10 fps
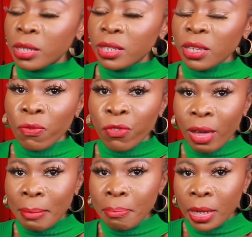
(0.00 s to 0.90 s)

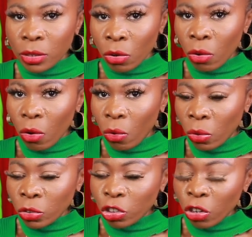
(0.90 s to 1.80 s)
silver metal
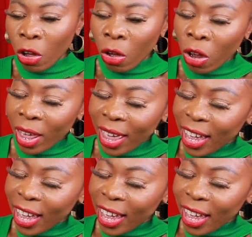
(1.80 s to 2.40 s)
closure